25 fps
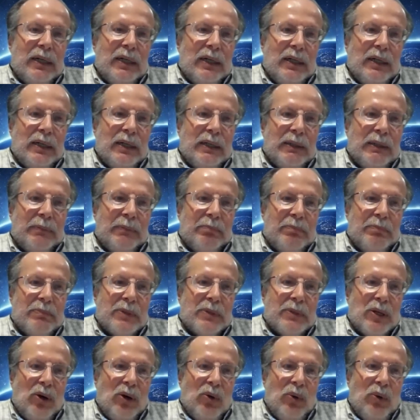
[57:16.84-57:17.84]
uh,
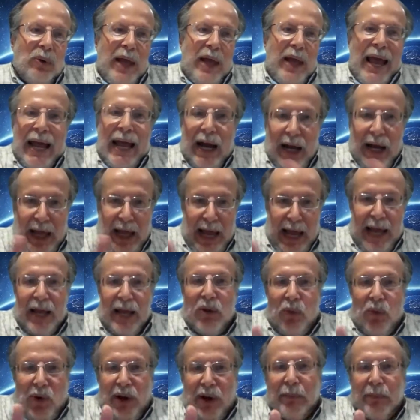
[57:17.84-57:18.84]
so
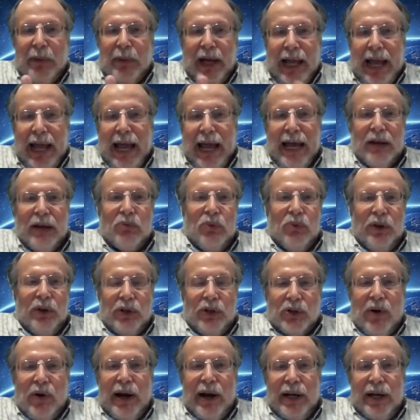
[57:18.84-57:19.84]
AIA wearing my hat, we're
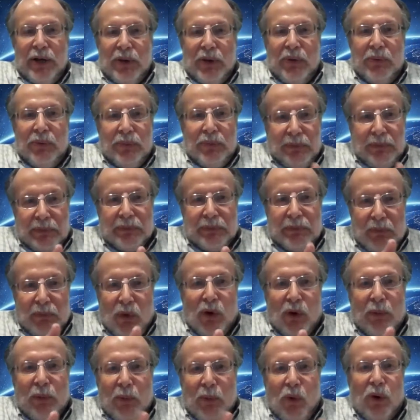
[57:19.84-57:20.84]
trying to do
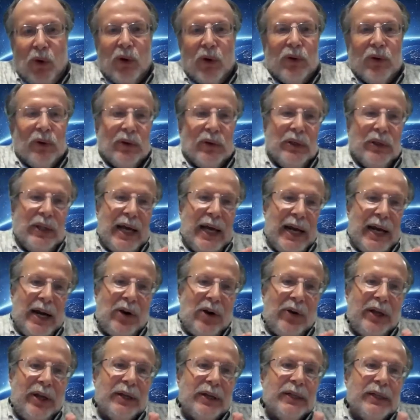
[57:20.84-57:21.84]
more and more in that
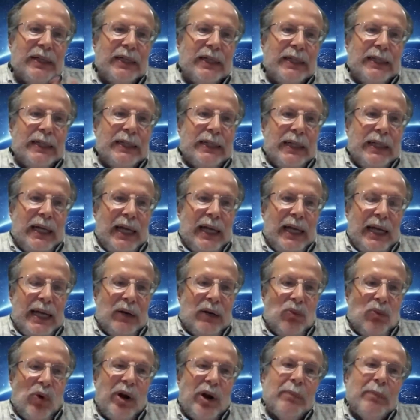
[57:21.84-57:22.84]
area,
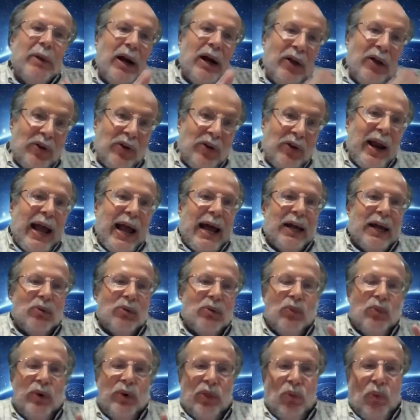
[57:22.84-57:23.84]
and wearing my other hat
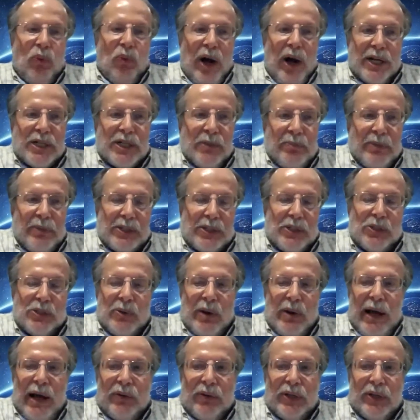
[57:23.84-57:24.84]
with the Washington
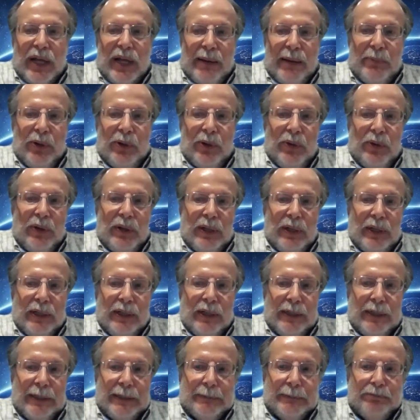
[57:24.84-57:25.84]
Business Roundtable
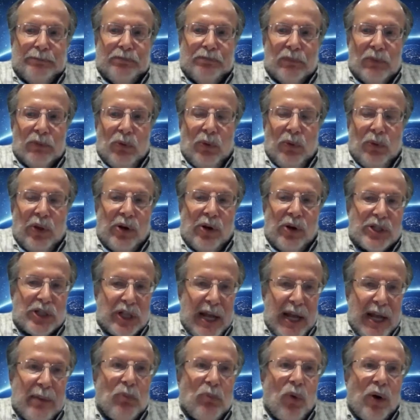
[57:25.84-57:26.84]
um, with our
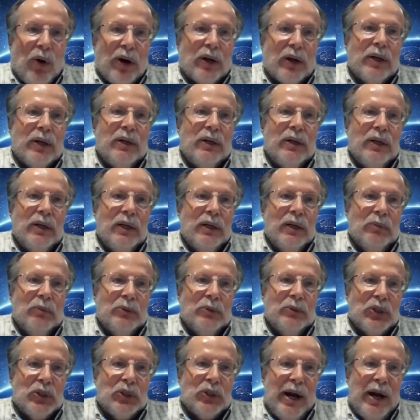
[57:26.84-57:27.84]
STEM work, uh,
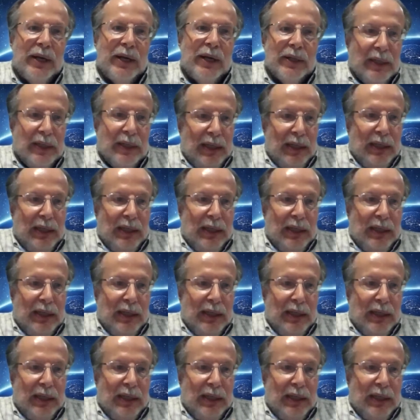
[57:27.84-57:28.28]
we're trying to